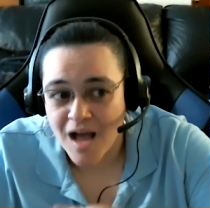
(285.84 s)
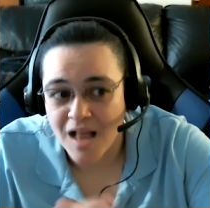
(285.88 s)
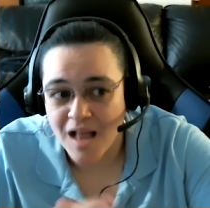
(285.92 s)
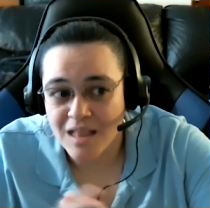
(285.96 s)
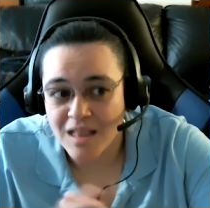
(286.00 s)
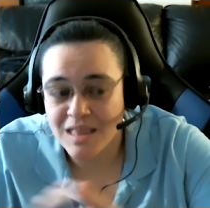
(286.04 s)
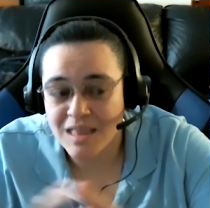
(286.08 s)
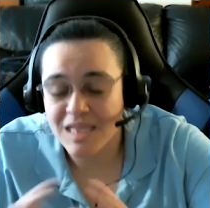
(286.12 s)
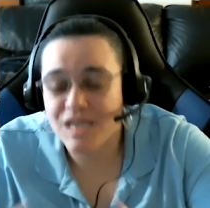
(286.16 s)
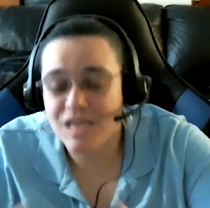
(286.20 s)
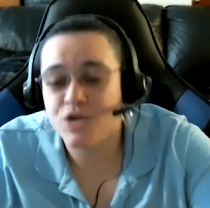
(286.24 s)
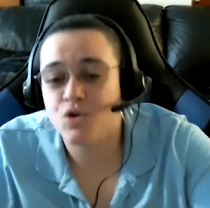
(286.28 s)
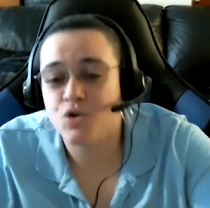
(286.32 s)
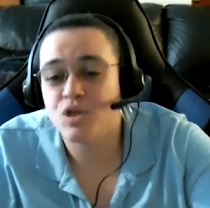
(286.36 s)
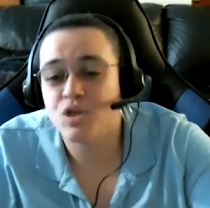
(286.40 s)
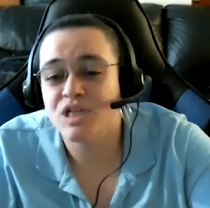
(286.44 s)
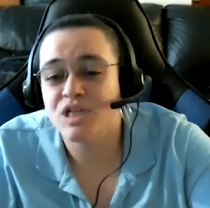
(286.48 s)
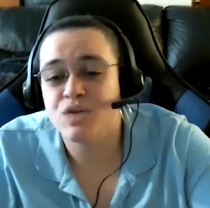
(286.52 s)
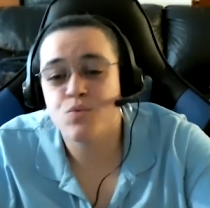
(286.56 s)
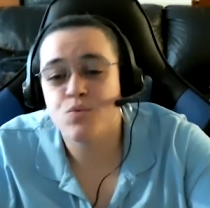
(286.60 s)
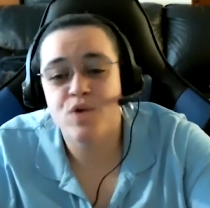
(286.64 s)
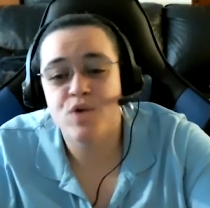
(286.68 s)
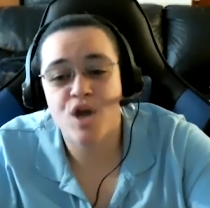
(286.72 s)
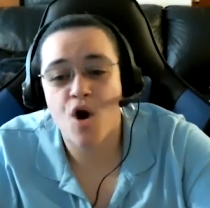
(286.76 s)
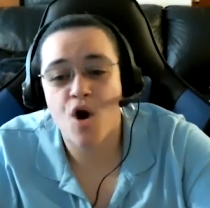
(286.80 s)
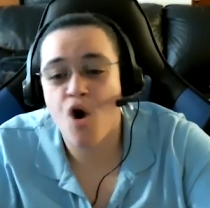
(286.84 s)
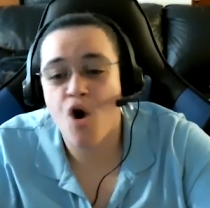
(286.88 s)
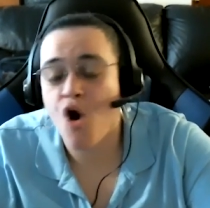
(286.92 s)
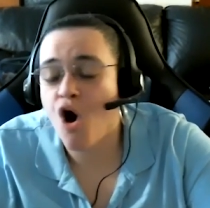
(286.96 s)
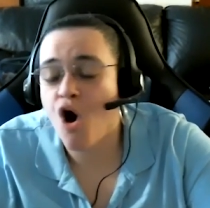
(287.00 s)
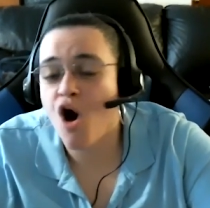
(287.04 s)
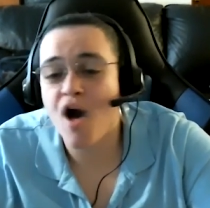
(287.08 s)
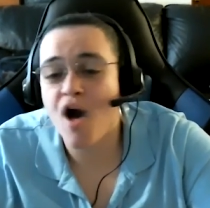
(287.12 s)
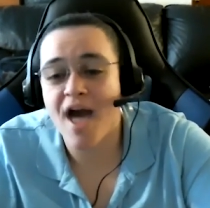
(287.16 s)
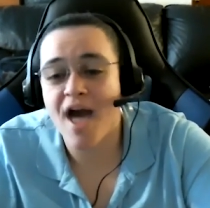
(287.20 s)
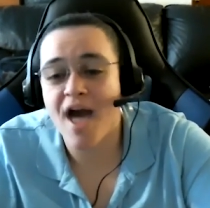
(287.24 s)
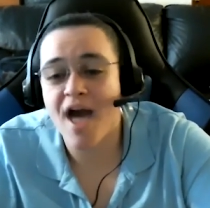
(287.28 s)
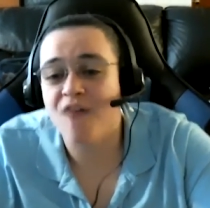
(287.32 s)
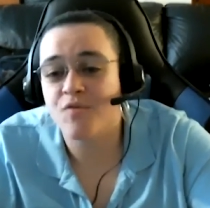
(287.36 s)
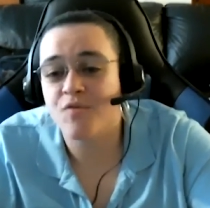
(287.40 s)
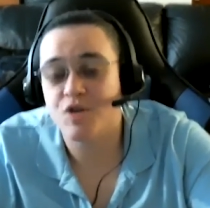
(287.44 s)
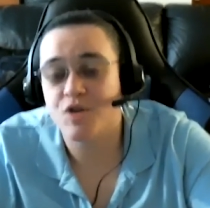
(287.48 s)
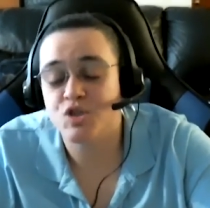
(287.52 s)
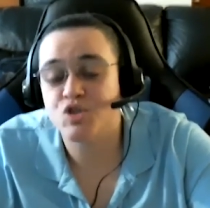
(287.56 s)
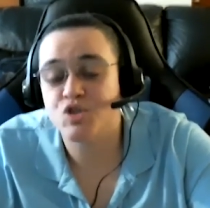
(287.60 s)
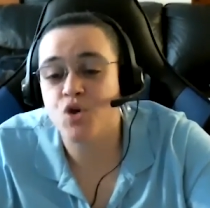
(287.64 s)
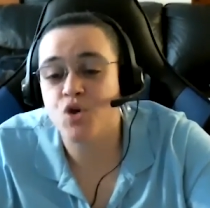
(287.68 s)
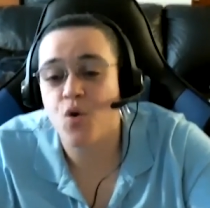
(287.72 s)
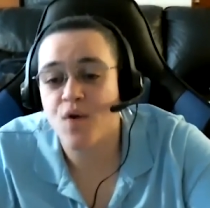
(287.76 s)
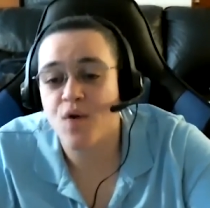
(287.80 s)
Literally, we all have it.
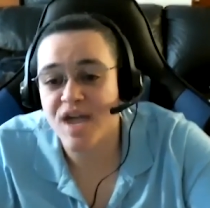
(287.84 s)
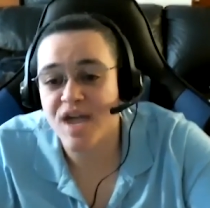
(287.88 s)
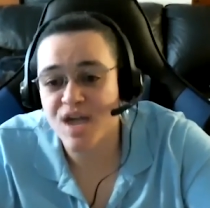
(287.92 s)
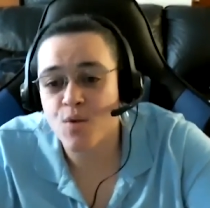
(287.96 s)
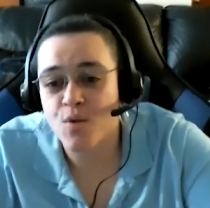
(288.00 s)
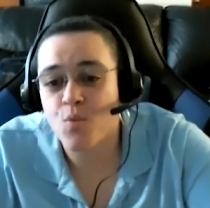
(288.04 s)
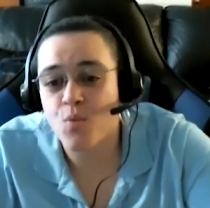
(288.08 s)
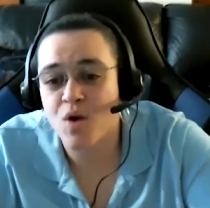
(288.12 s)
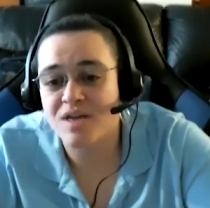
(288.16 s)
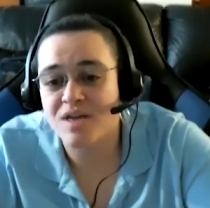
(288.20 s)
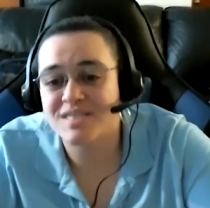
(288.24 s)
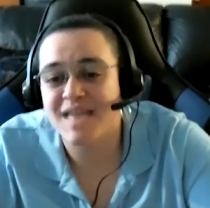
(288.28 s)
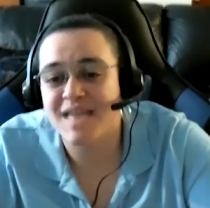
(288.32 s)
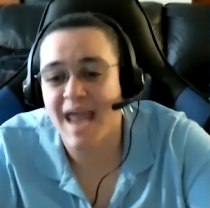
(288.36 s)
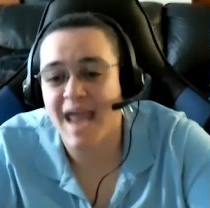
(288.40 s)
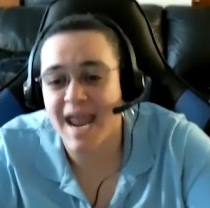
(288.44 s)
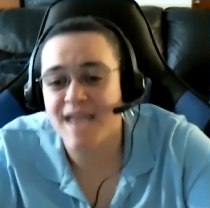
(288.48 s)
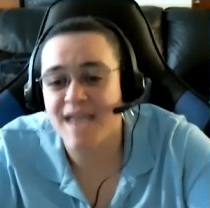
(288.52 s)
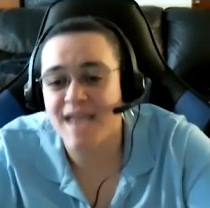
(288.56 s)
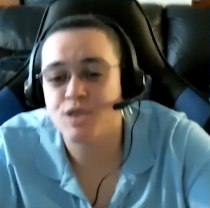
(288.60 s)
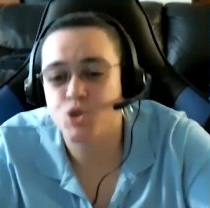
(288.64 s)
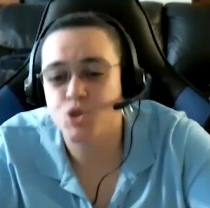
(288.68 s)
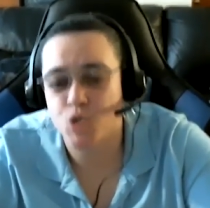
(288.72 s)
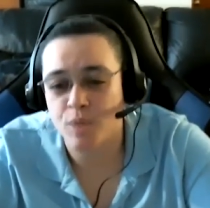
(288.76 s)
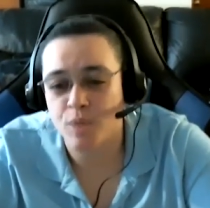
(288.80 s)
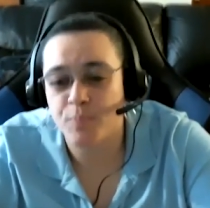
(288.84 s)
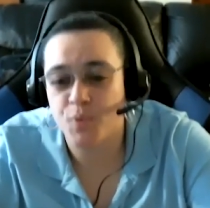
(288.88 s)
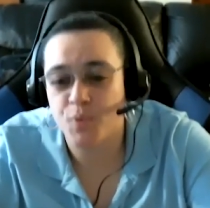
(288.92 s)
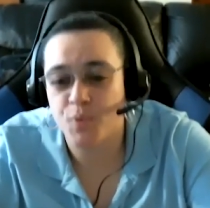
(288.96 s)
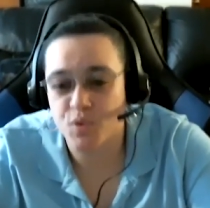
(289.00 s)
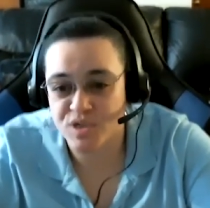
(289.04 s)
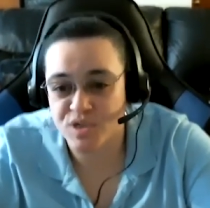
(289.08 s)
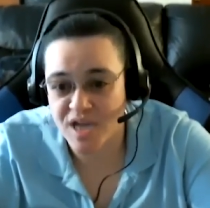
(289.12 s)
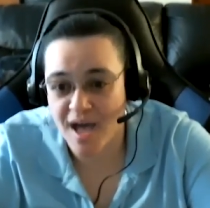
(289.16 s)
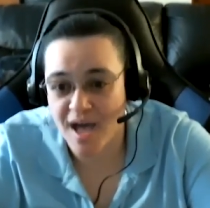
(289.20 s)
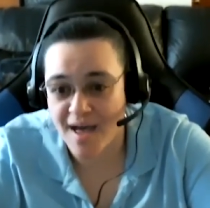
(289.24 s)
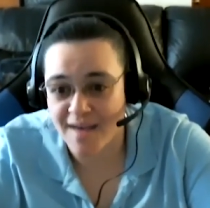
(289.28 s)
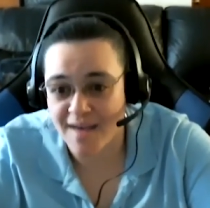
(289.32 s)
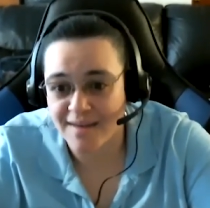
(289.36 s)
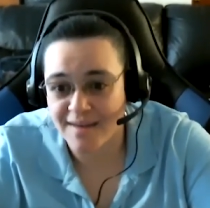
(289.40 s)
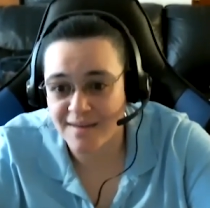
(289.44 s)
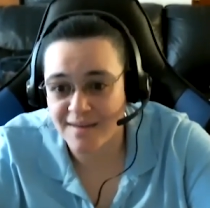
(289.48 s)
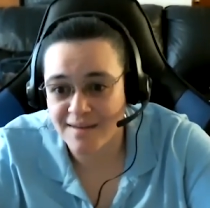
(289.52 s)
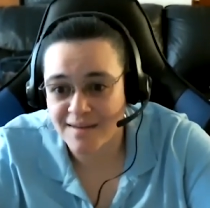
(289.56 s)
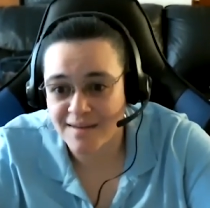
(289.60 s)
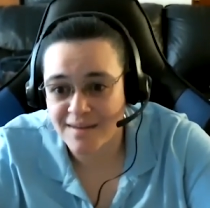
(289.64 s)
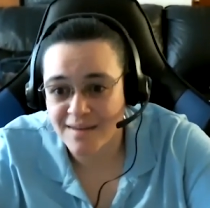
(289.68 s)
So it was a triple tie.